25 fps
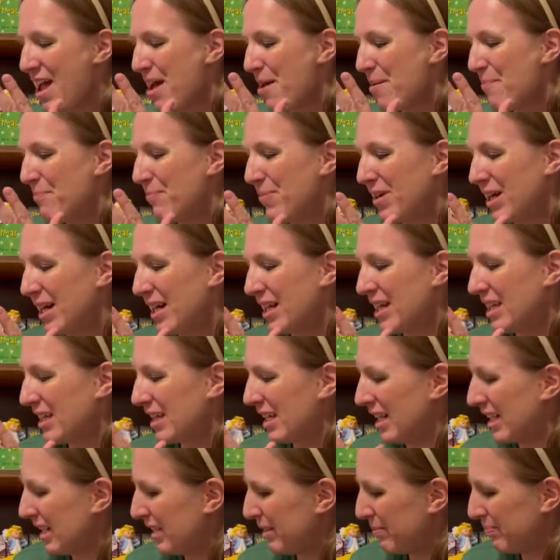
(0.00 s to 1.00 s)
But
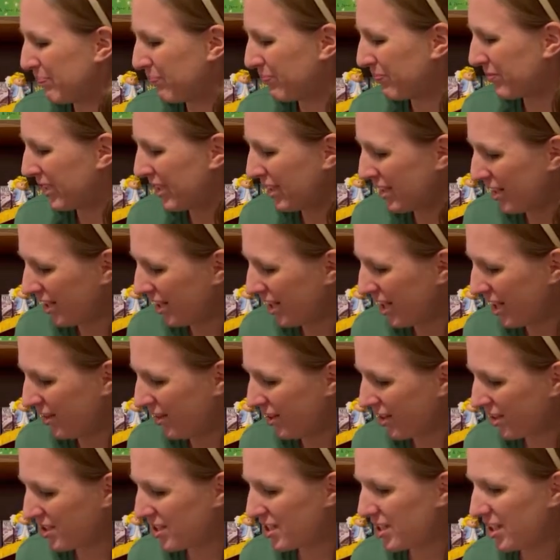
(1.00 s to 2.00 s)
there are
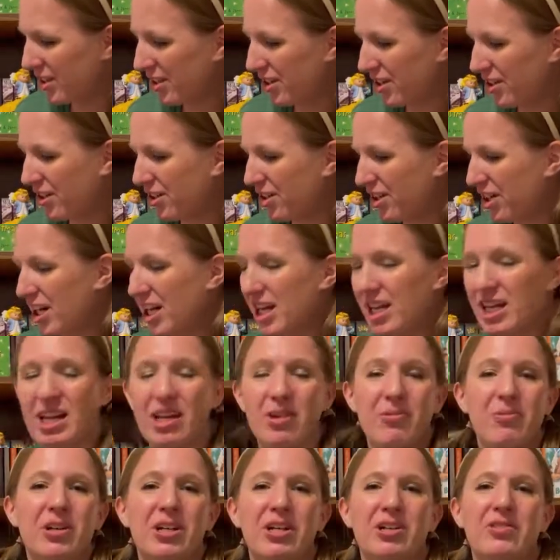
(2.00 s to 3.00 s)
others that are great
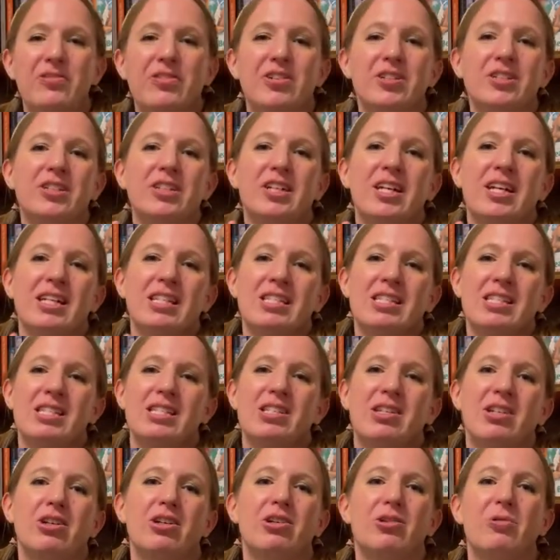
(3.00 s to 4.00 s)
and wonderful, and
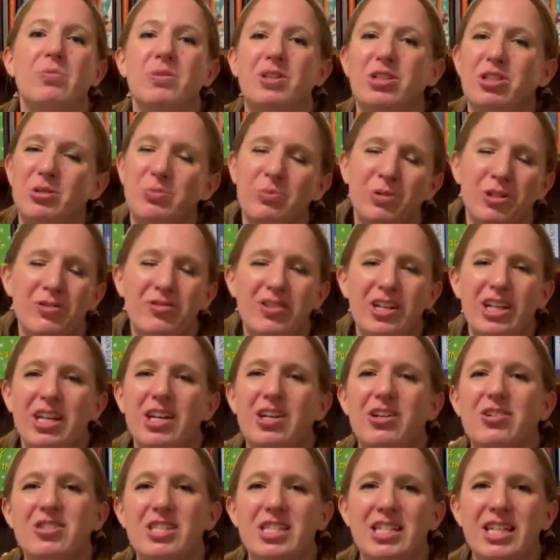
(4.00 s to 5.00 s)
so we'll do more
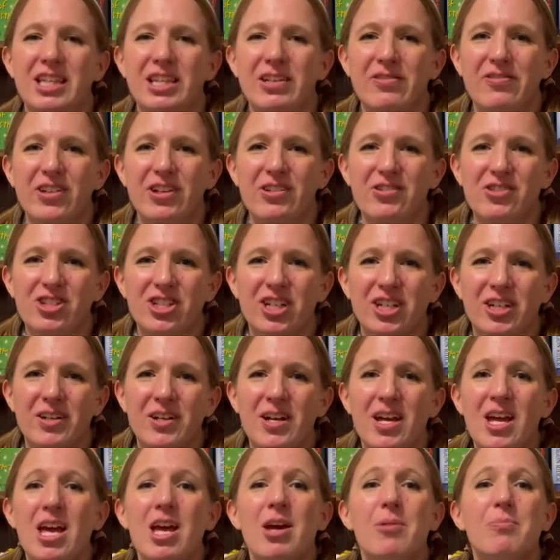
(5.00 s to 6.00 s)
videos in the future.
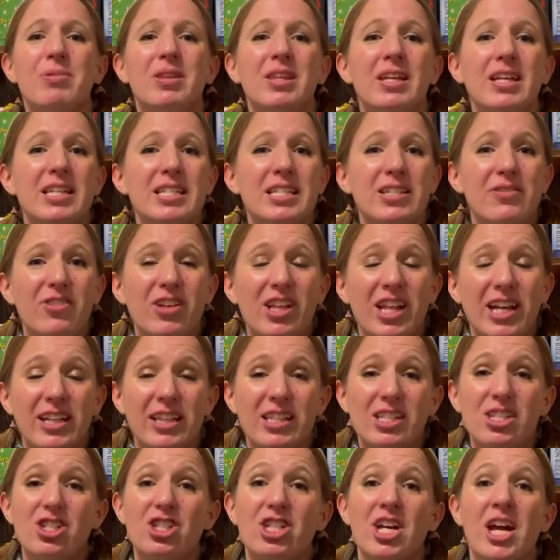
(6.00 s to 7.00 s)
Please, if you like
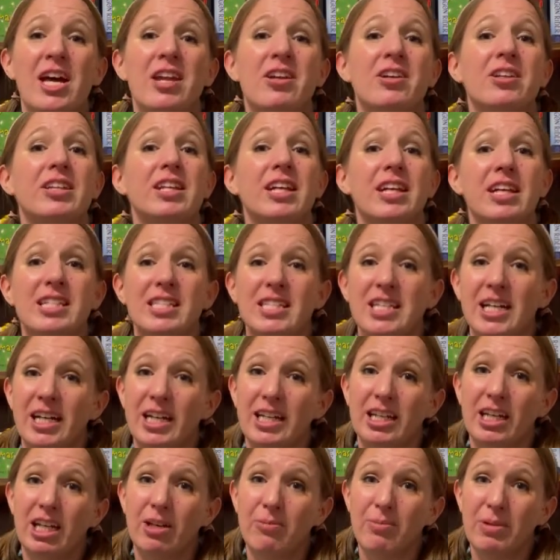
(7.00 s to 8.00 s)
this channel, take a second
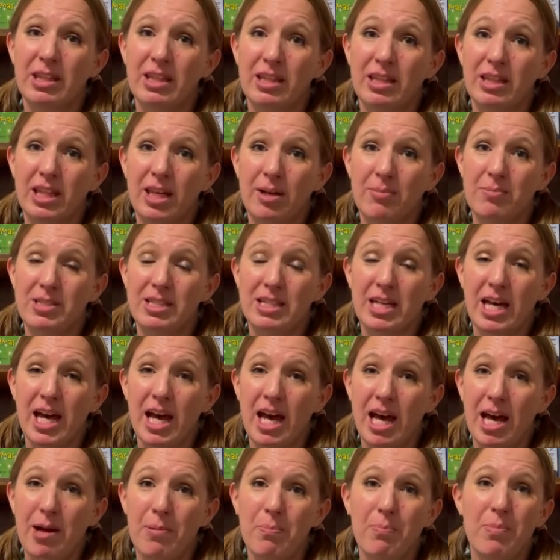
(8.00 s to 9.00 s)
to give me the thumbs
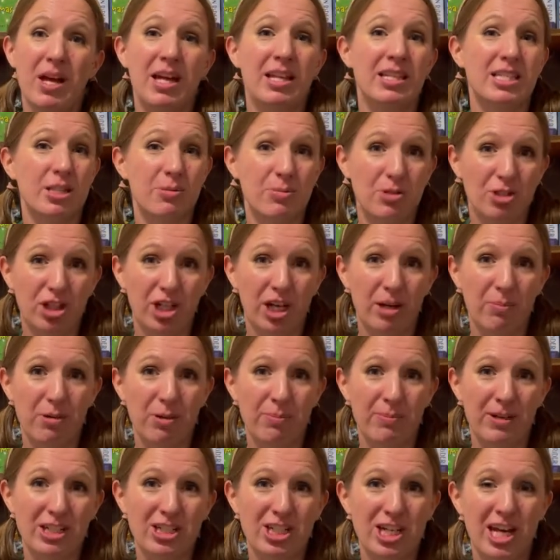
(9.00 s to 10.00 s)
up and subscribe to
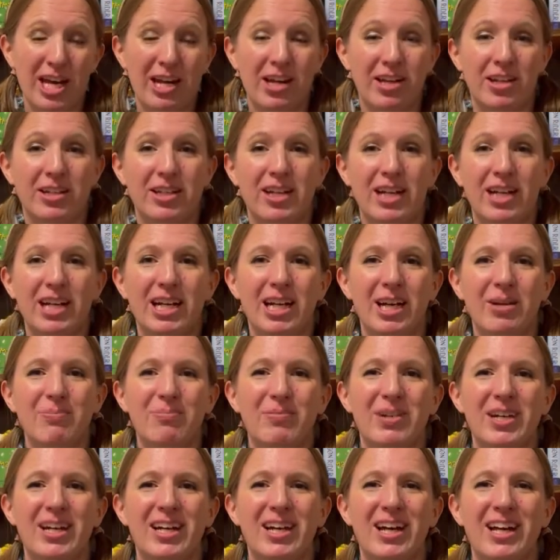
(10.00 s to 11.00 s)
my channel and come
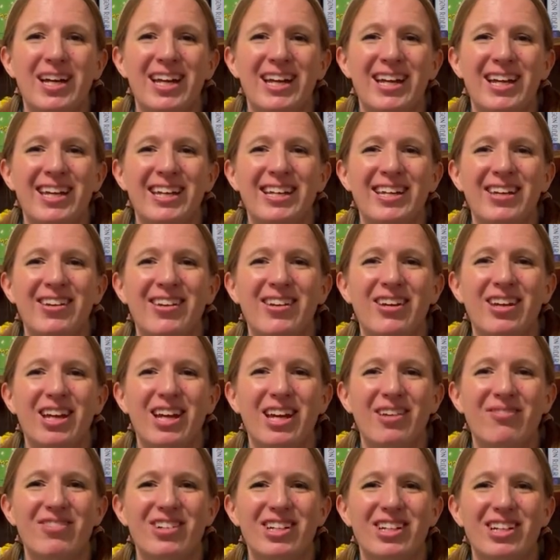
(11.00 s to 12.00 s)
back and continue to get book